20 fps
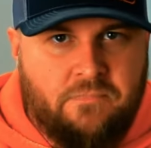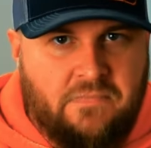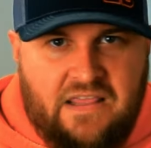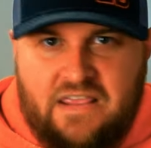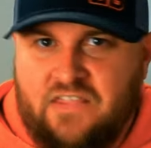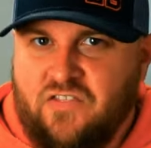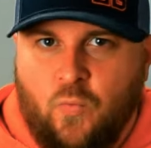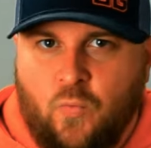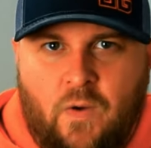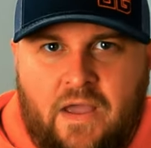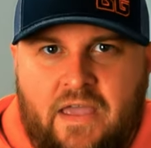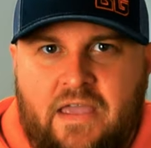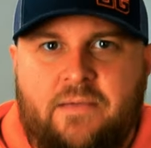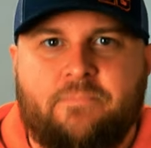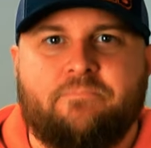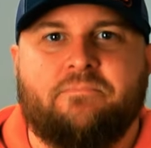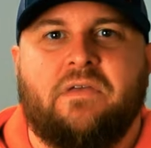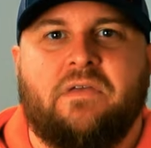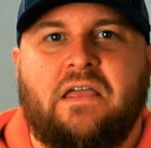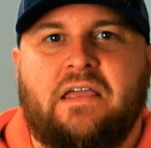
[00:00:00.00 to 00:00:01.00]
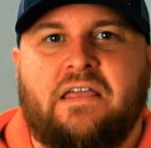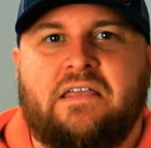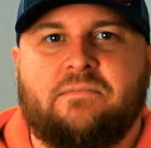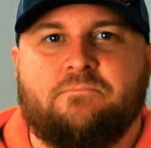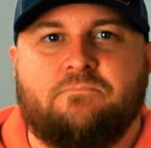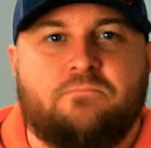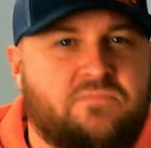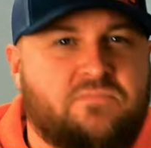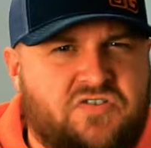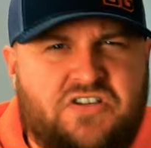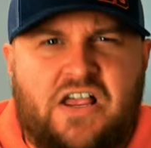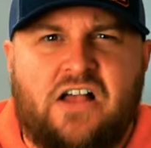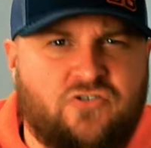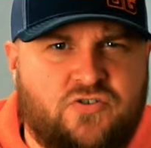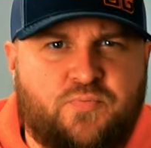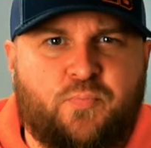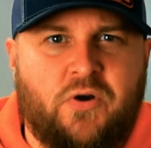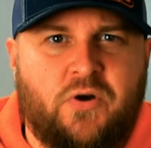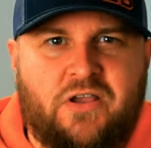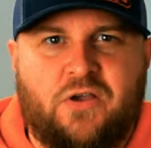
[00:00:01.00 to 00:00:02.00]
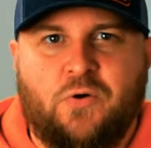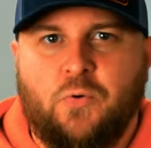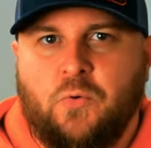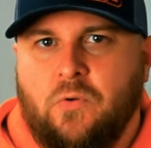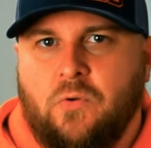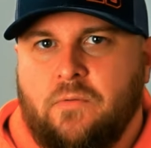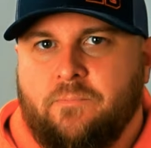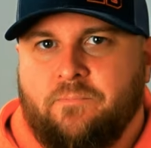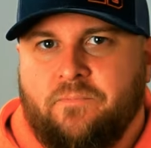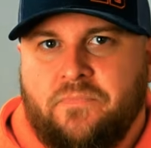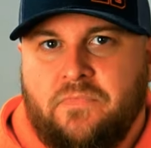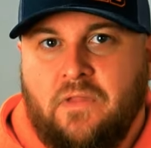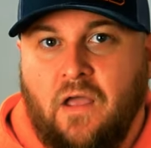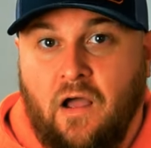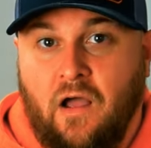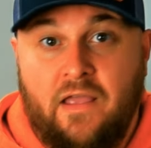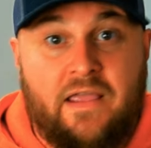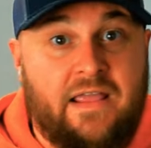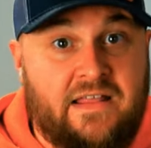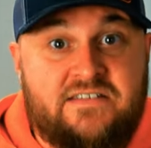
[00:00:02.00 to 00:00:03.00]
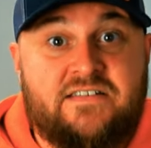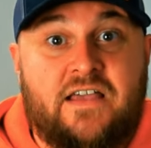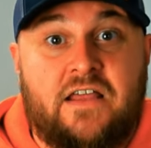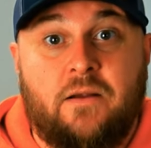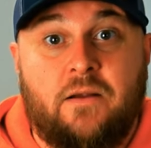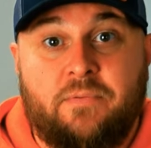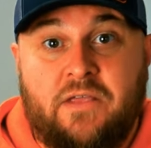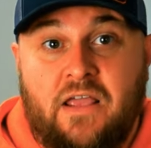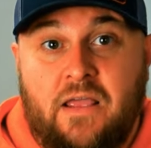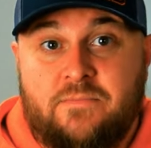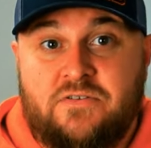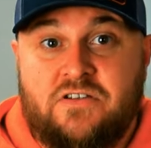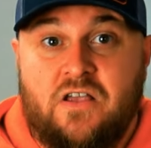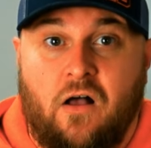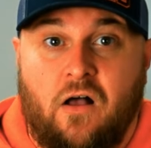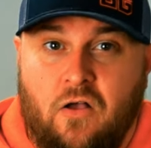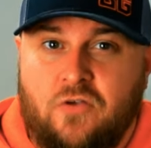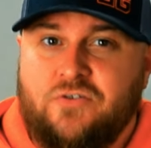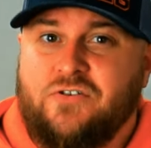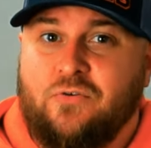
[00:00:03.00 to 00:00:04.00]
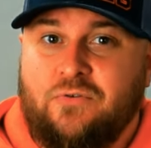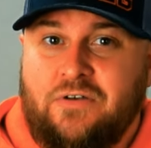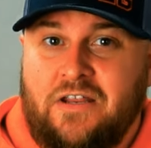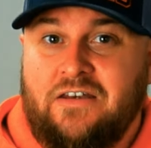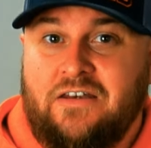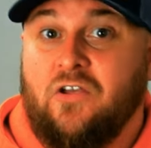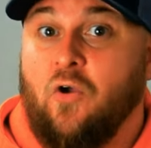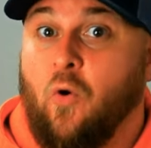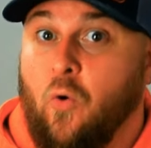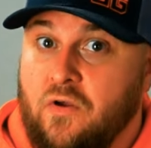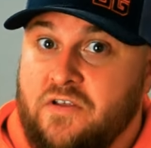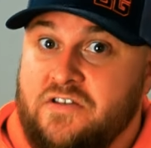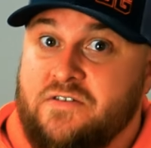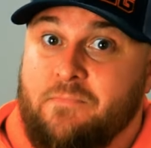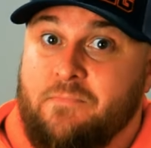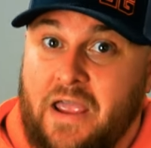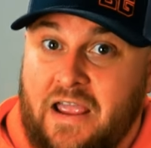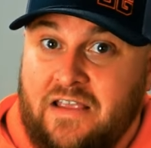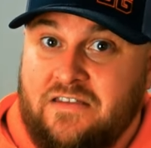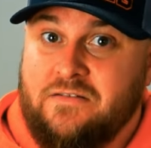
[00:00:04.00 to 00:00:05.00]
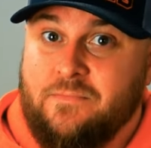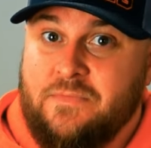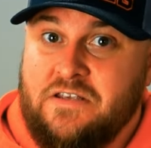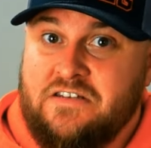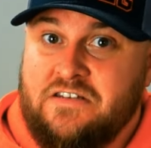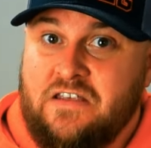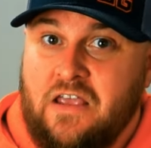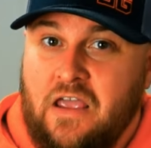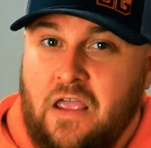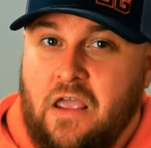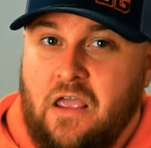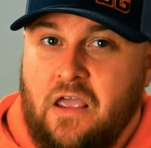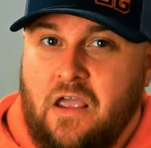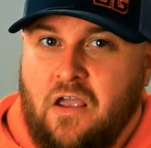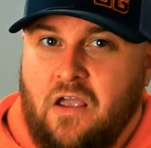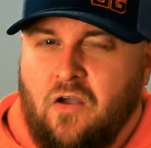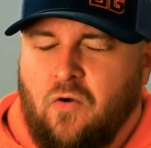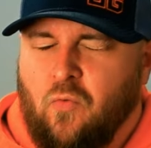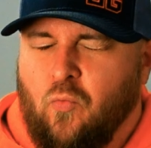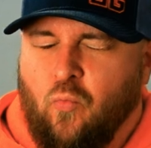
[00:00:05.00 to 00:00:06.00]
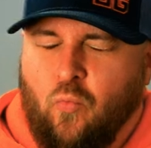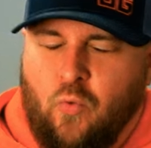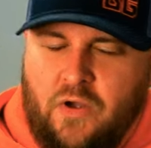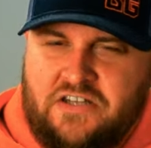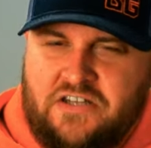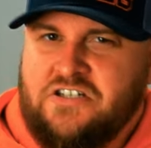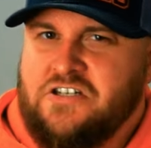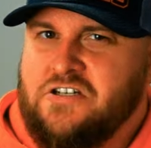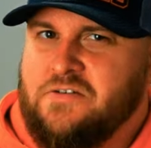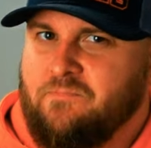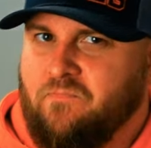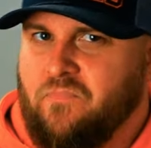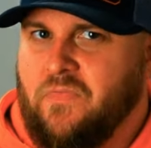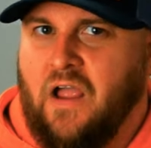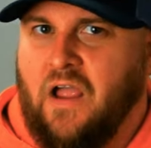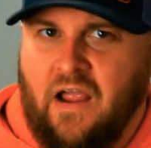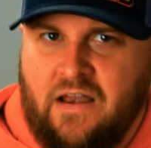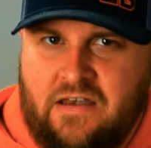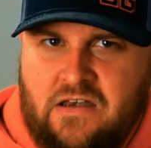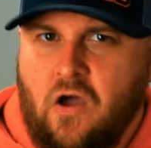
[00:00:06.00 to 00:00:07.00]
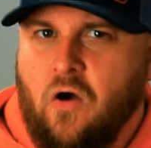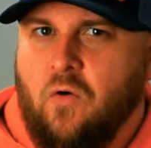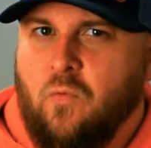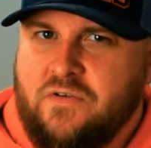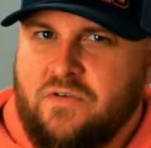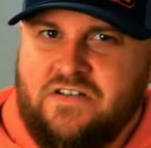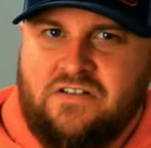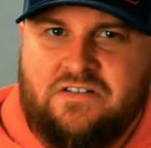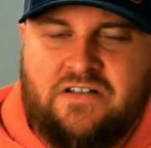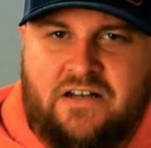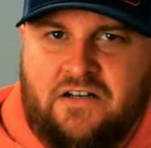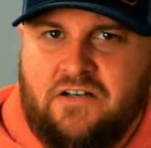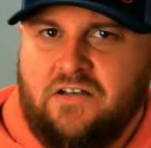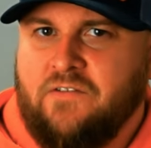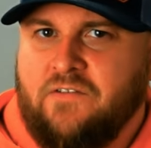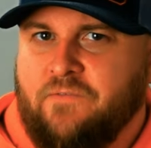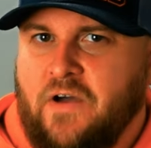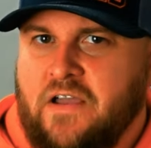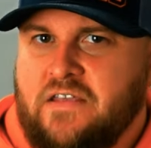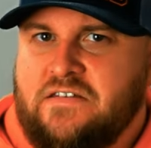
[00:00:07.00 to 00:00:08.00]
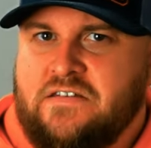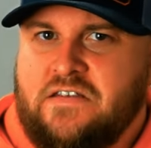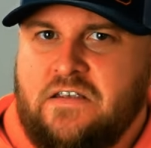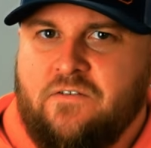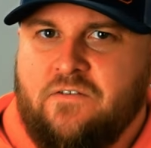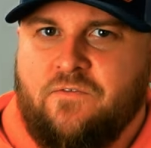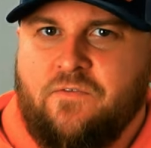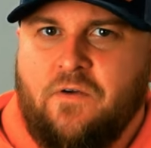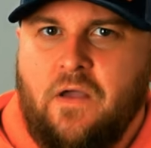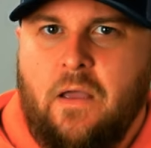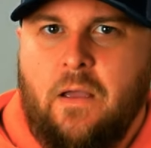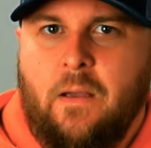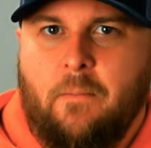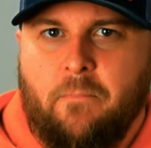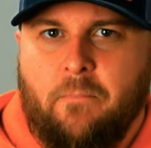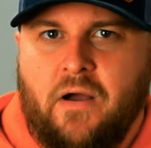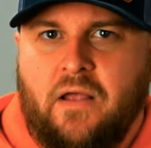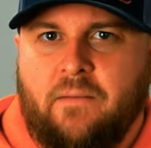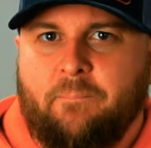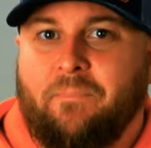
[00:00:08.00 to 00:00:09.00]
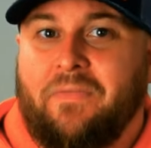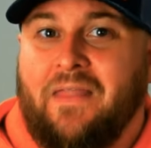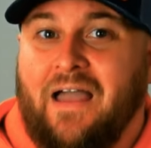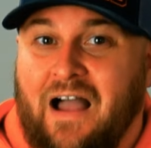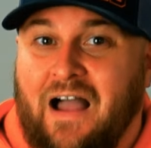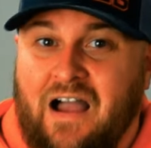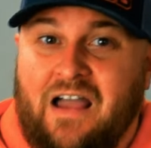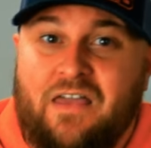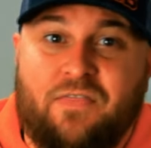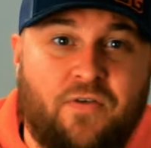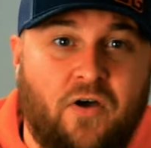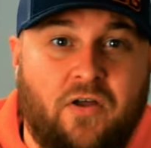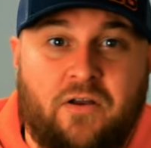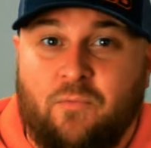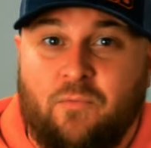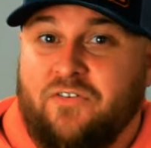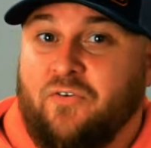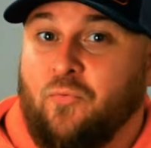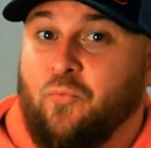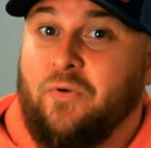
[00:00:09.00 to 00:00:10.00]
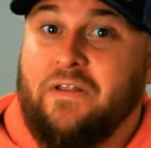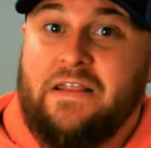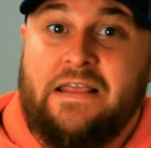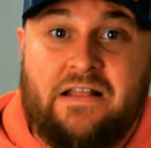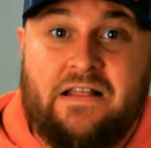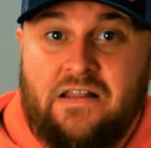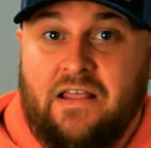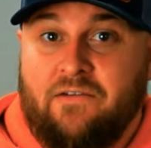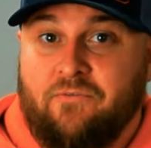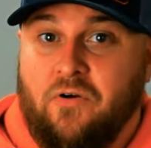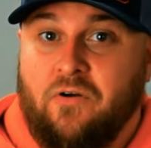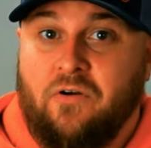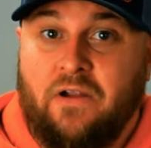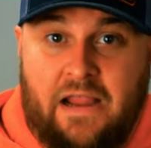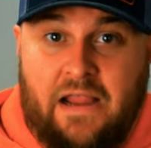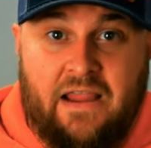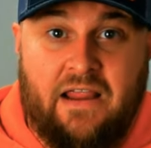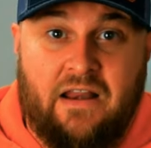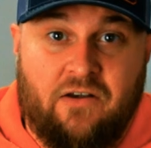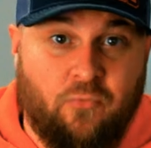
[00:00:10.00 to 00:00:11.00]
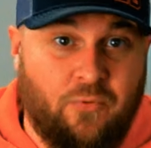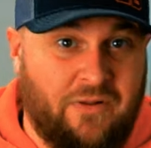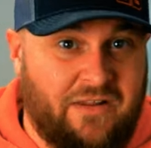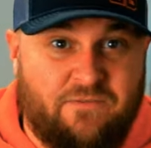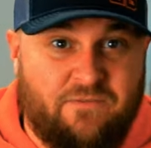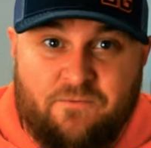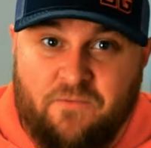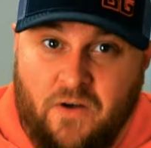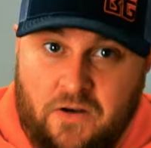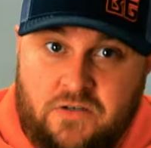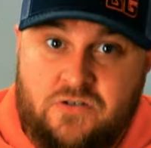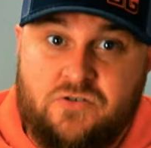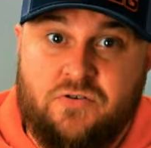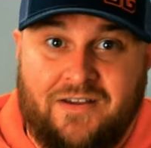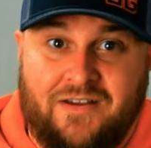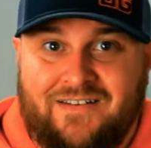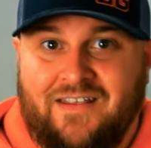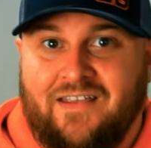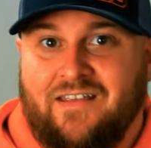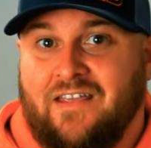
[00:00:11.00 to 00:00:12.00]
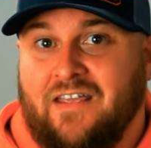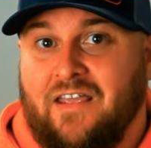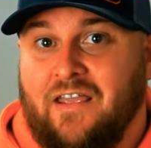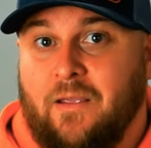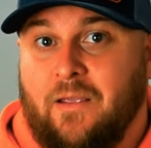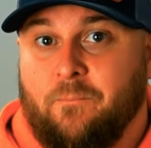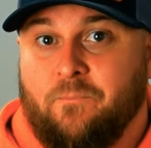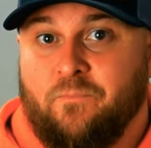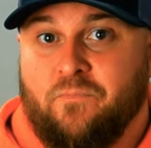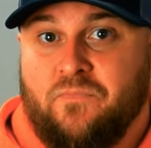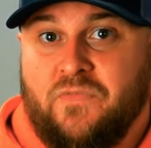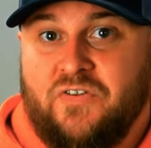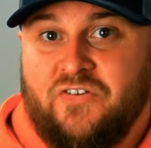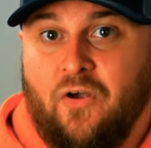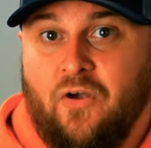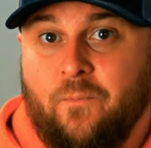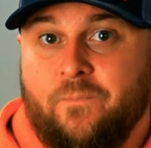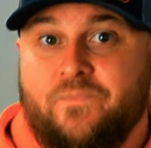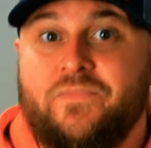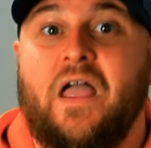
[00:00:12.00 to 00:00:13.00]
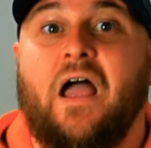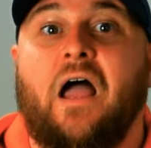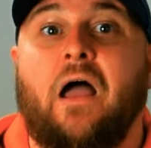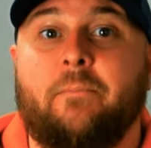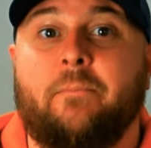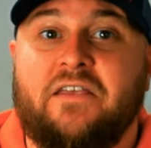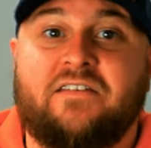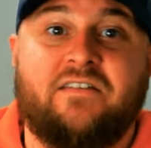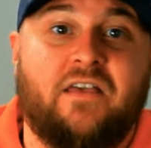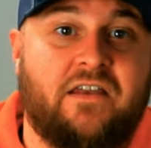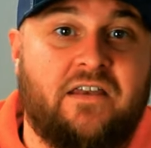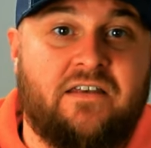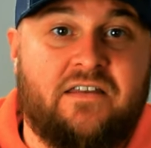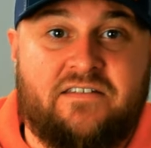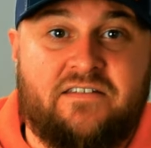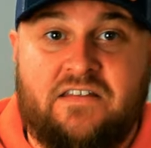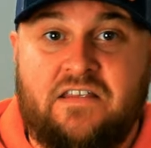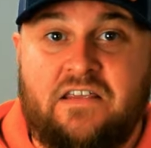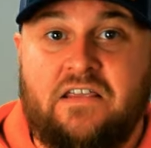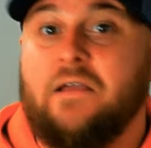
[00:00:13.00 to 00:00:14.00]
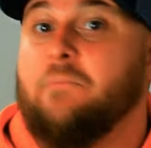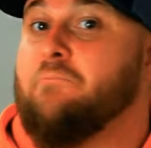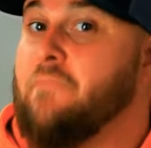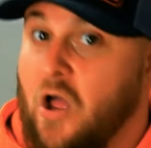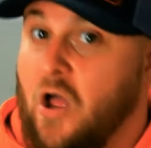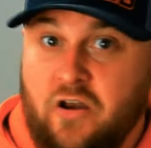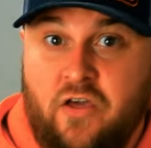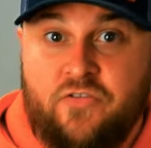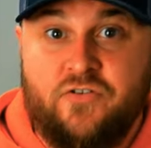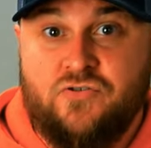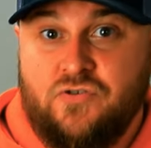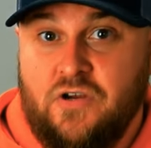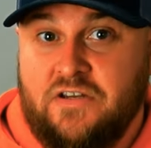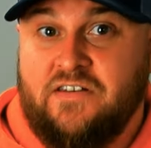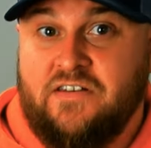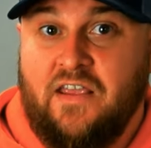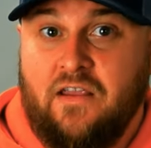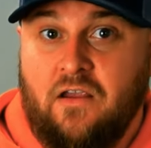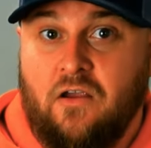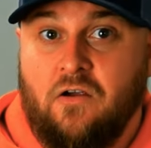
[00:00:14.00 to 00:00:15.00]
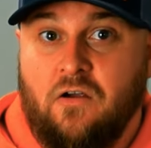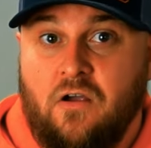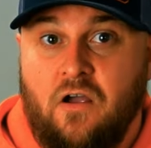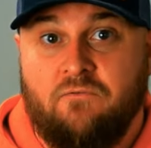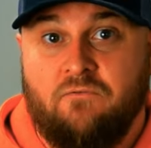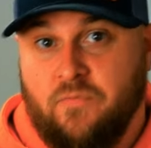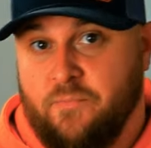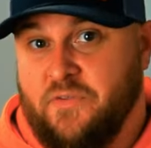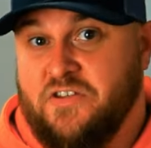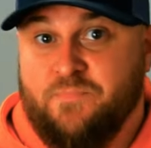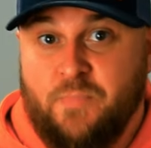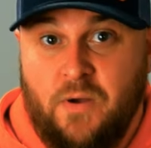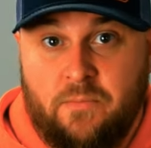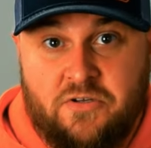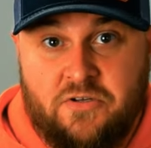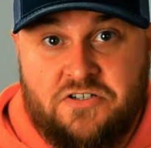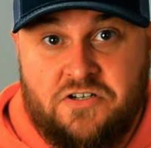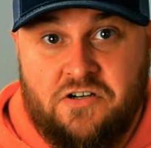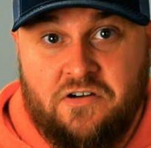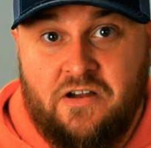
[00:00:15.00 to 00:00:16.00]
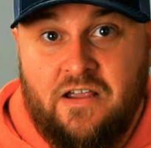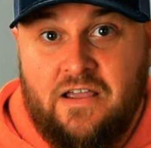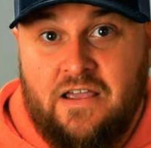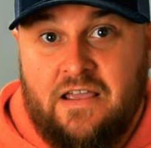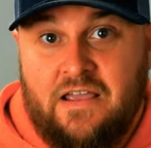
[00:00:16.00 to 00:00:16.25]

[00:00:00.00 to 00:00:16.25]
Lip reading: Either way, it sounds pretty cool. Inside Up Games also did Gorus Maximus, which I know was a little divisive, but I thought it was a really clever and really fun trick-taking game. So I'm excited to see another trick-taker from this publisher.